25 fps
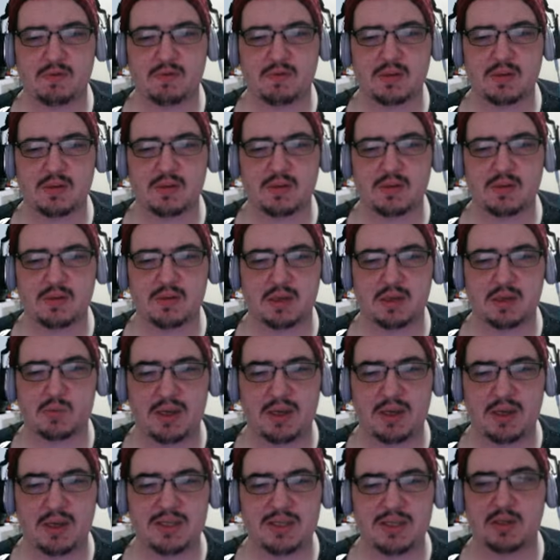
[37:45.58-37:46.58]
this way.
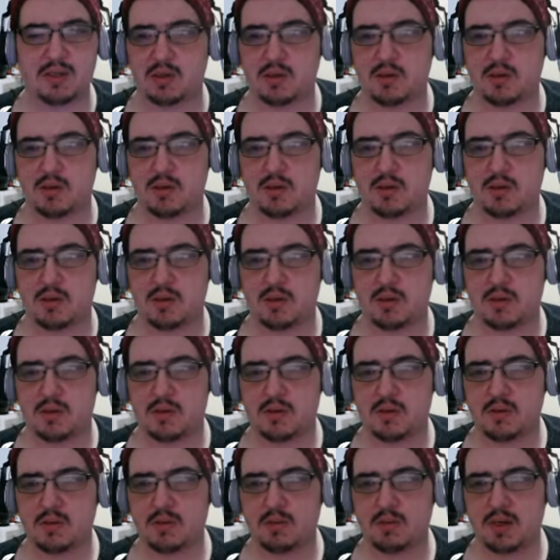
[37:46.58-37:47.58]
But
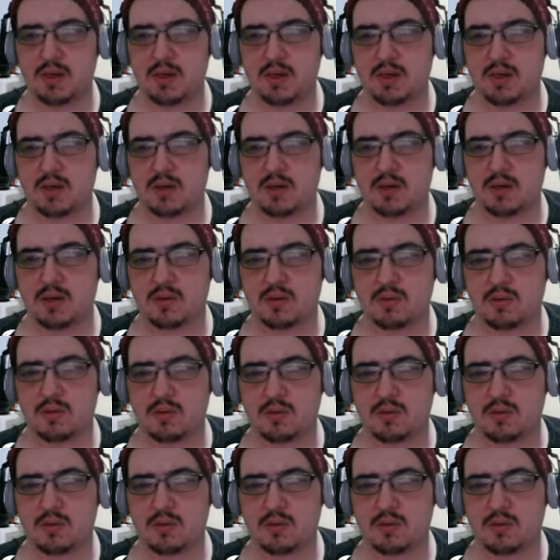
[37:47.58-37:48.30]
we gotta go.